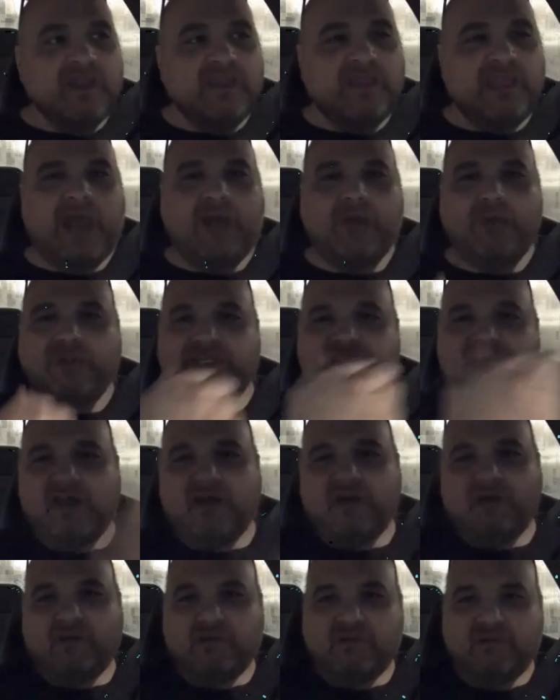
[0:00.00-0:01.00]
That would
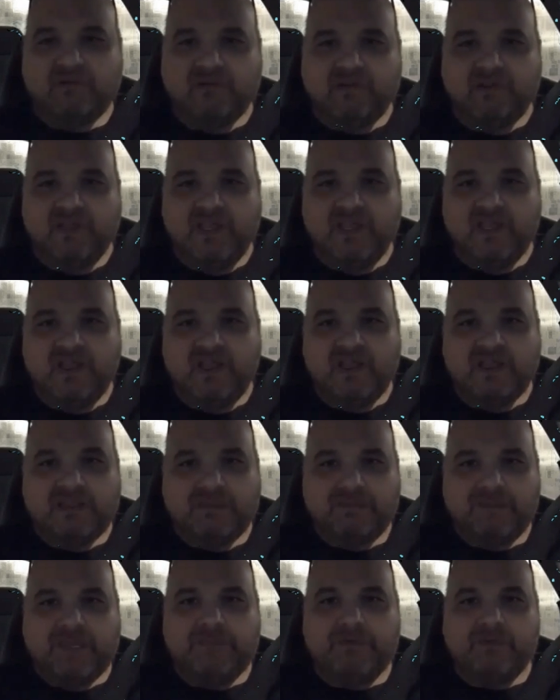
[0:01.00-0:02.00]
tell the
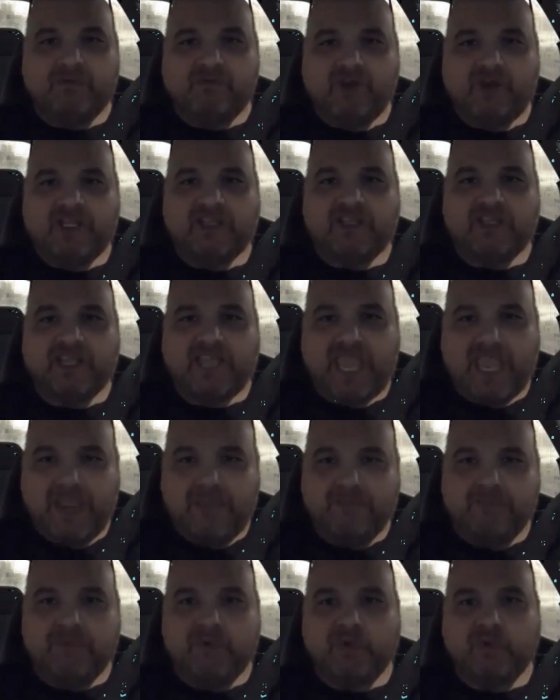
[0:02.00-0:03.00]
people running the
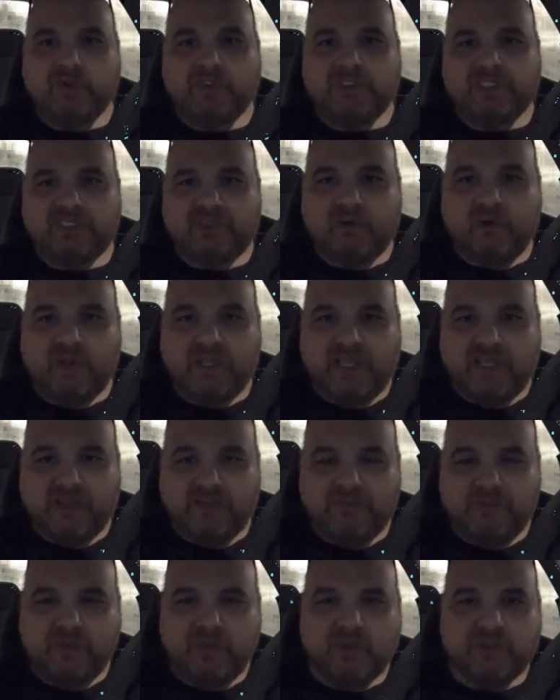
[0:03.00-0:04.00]
game booths and all the other
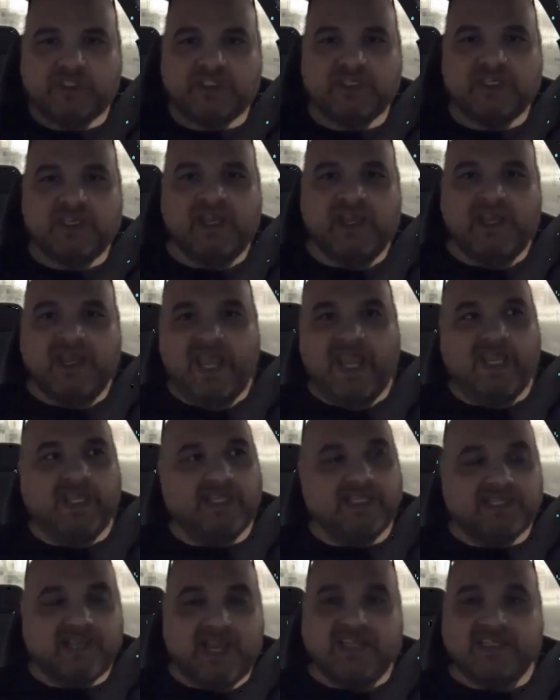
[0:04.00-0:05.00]
booths, hey,
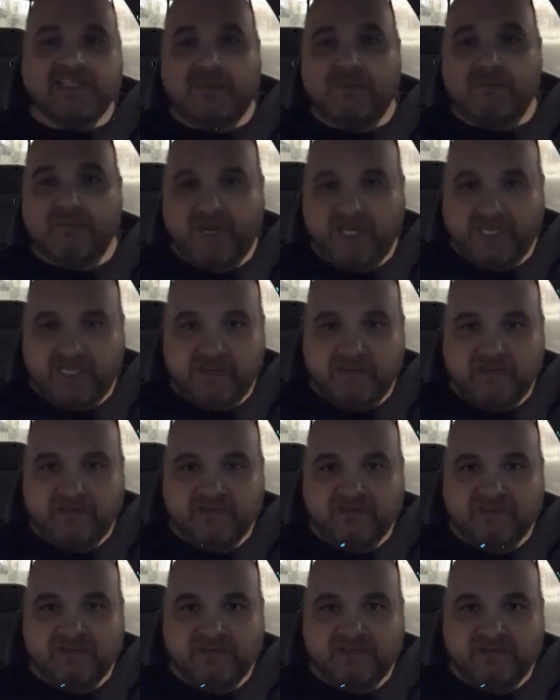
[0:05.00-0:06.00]
this guy's got money.
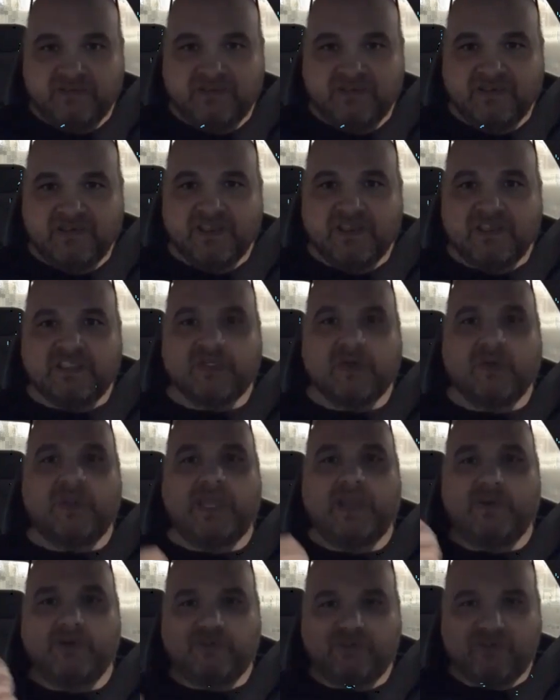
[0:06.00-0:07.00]
So
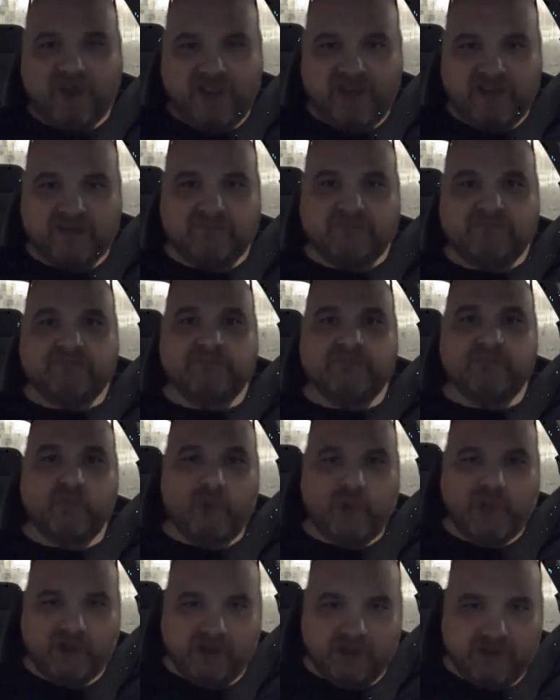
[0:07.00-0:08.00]
they would try to
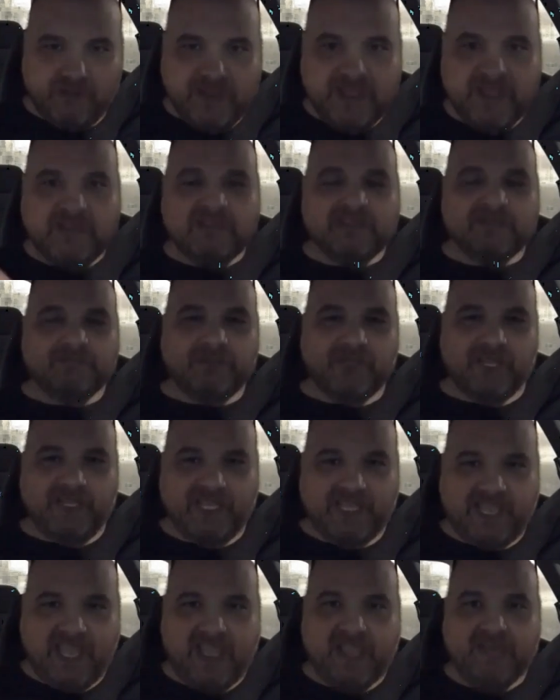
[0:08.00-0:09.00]
wheel them in to play the
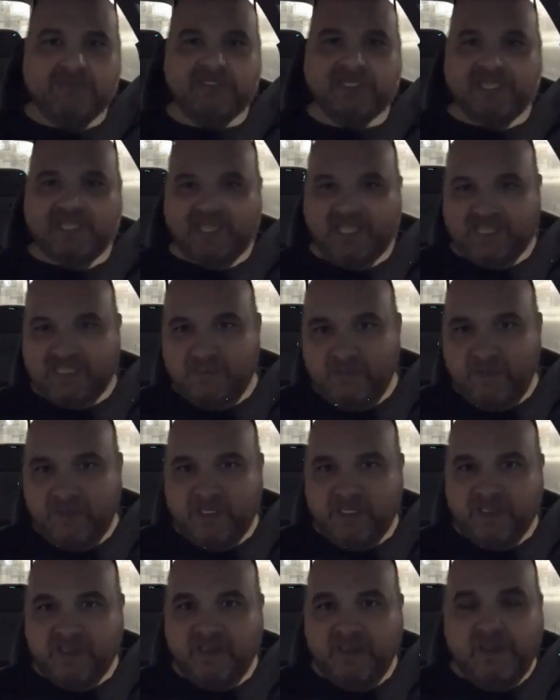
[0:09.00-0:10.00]
games and get the
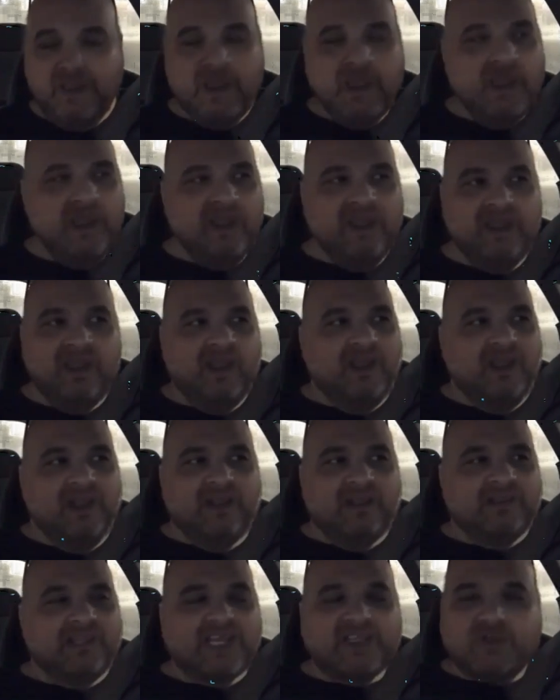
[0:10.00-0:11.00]
money.
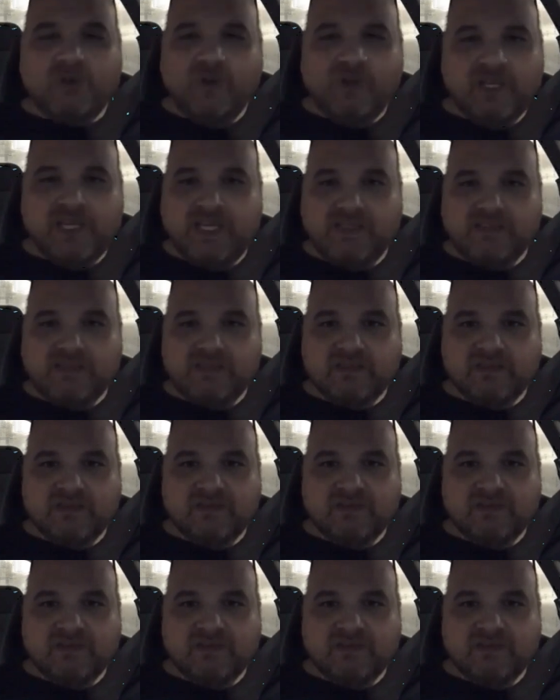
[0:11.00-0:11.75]
That's all it is.